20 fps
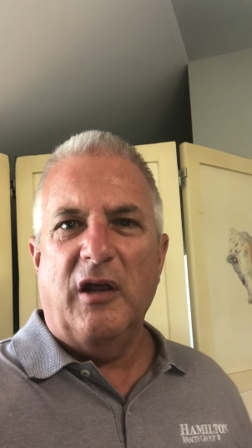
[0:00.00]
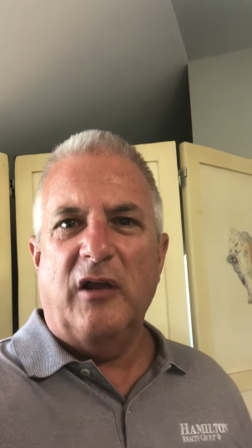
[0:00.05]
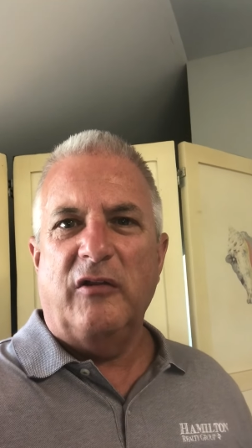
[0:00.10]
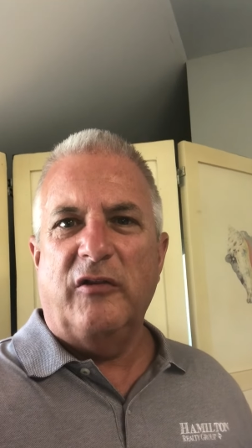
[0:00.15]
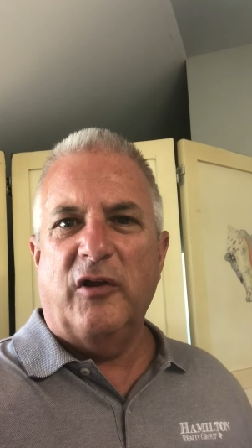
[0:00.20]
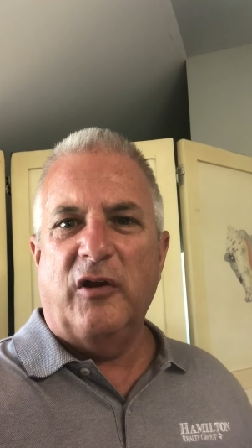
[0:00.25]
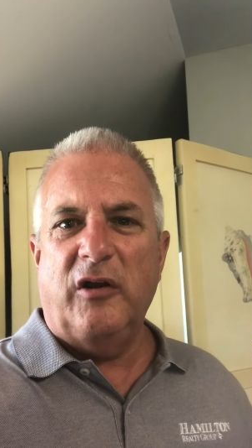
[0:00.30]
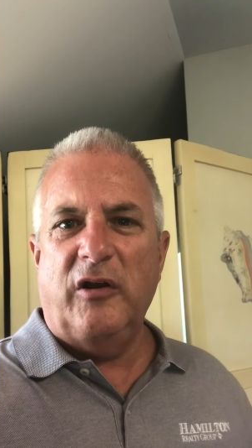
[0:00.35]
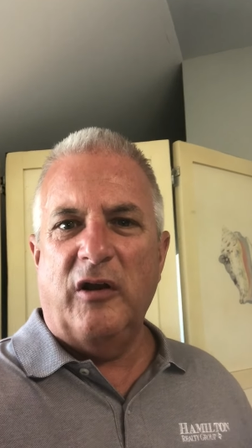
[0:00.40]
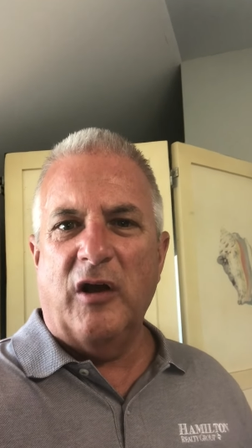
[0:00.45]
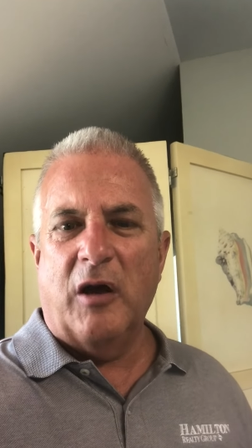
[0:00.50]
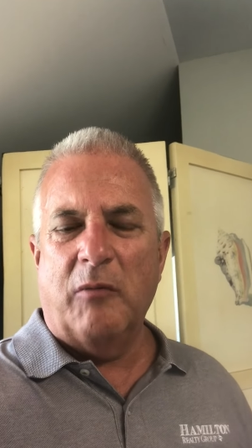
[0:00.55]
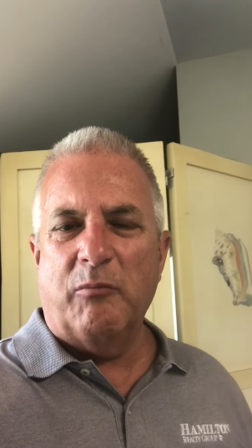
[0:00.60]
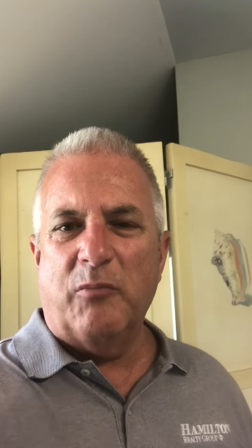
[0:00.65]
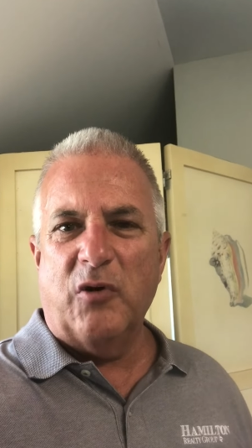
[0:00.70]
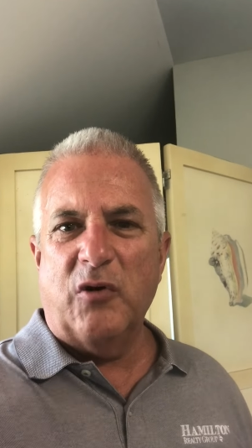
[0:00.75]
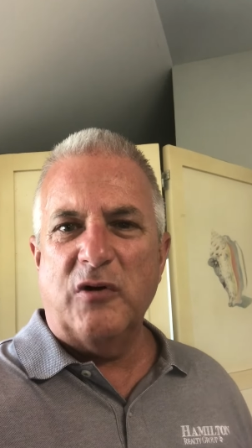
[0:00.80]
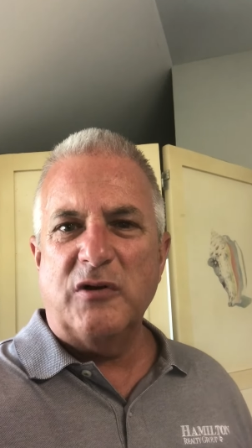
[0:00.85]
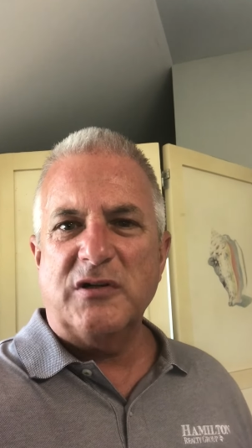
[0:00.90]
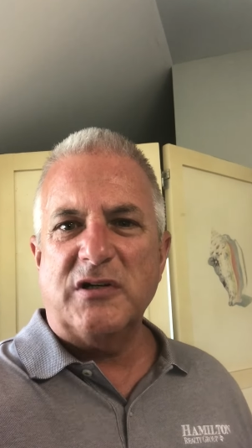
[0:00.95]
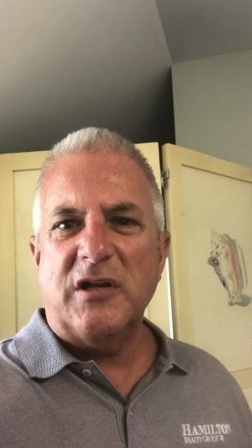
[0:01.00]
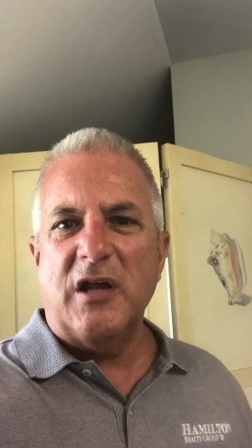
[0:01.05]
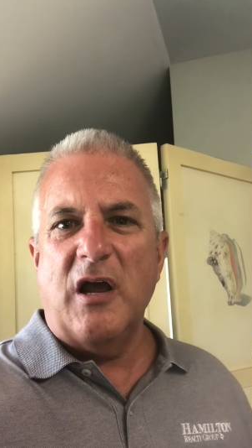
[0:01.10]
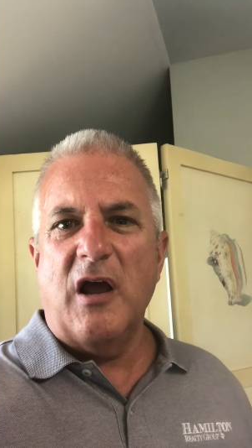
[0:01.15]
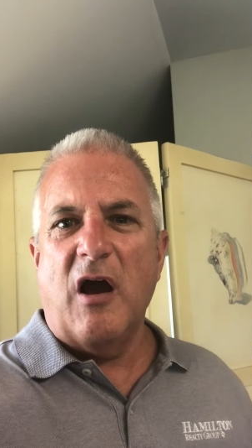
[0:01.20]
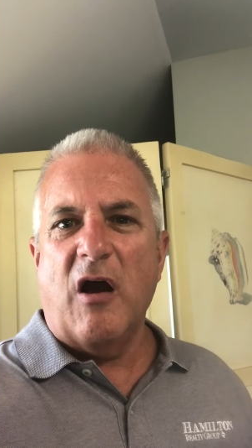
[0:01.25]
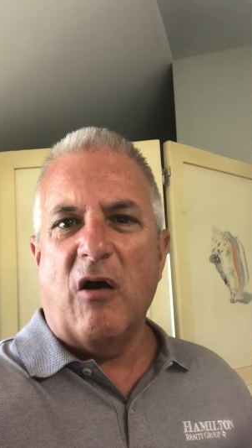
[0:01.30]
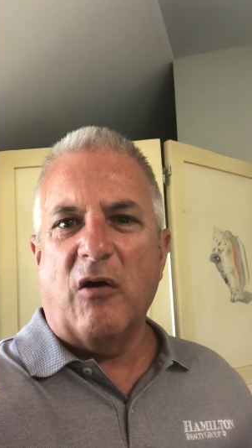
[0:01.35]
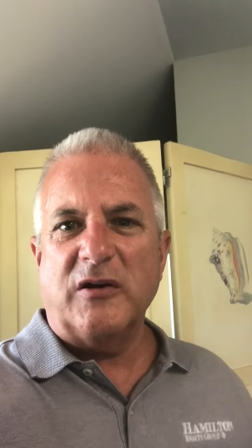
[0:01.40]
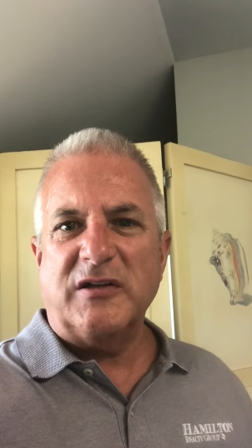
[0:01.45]
The numbers
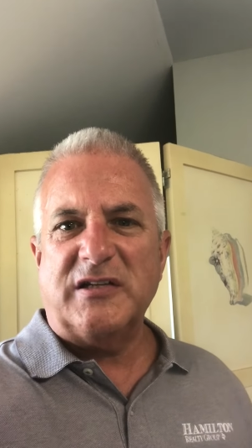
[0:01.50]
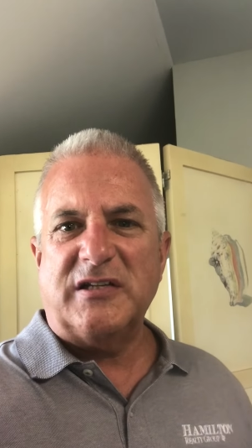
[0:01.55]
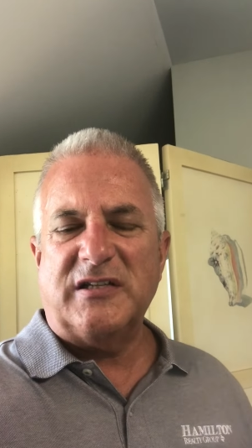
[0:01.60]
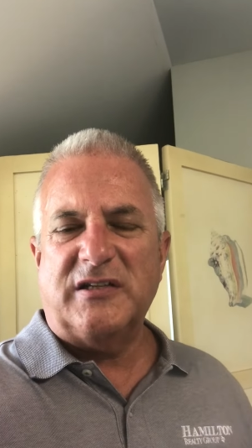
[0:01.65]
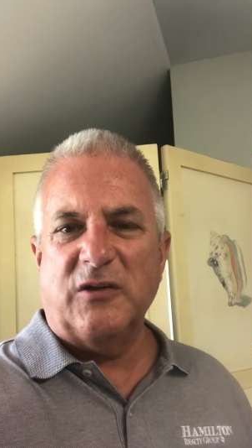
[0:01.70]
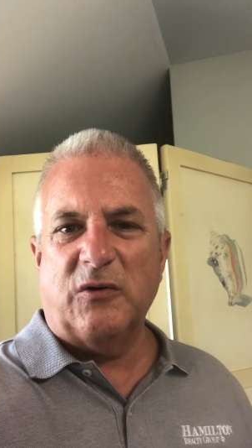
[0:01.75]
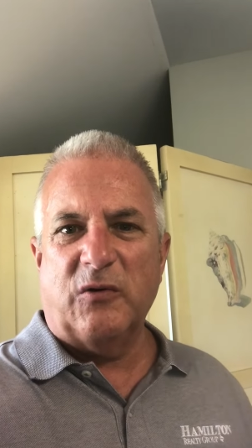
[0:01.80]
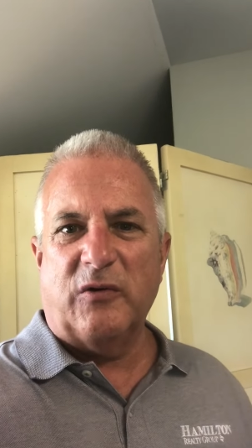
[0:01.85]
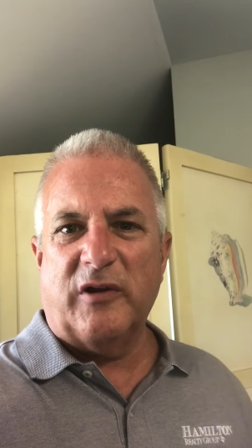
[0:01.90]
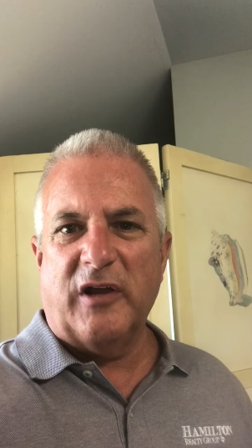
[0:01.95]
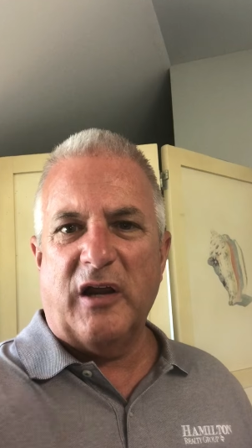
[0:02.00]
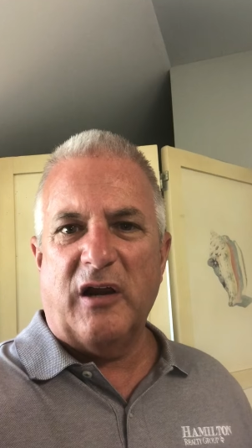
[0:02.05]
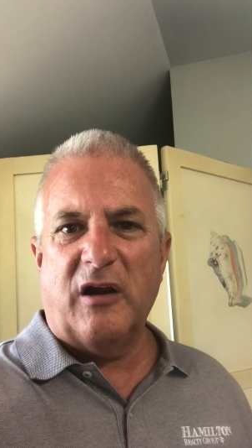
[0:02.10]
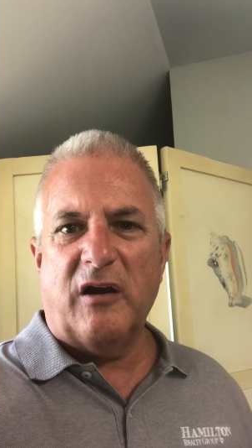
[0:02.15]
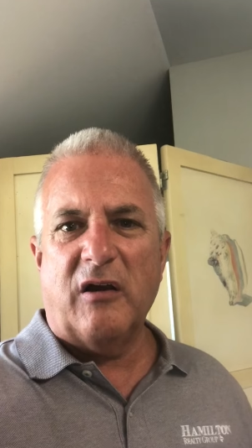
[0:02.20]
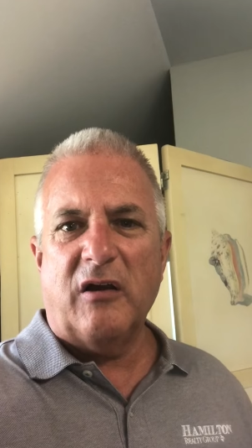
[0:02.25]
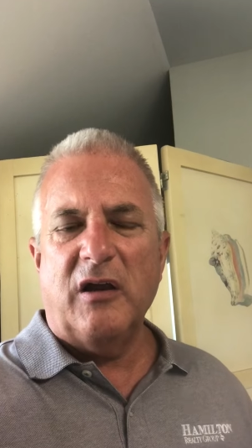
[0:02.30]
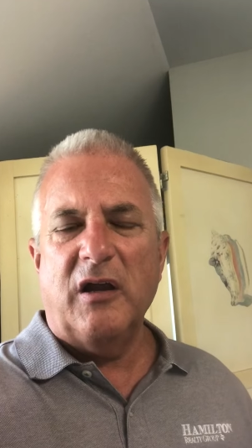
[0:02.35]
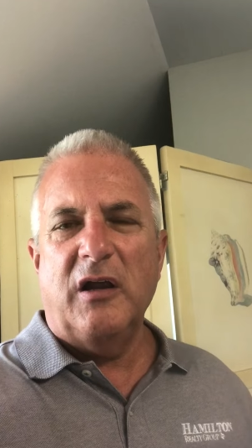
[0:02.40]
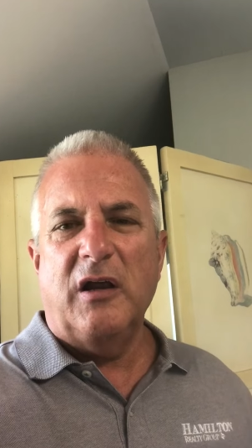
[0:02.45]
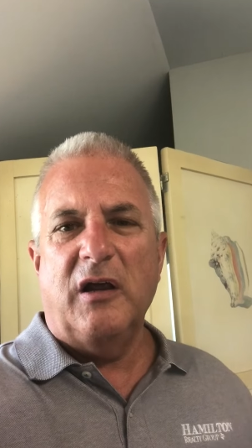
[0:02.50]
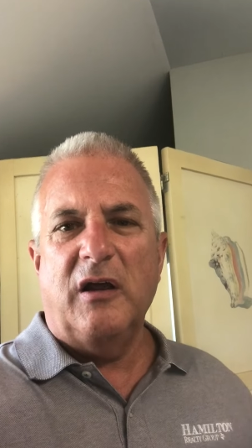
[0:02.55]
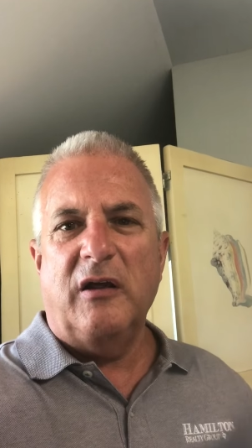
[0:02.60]
are still there,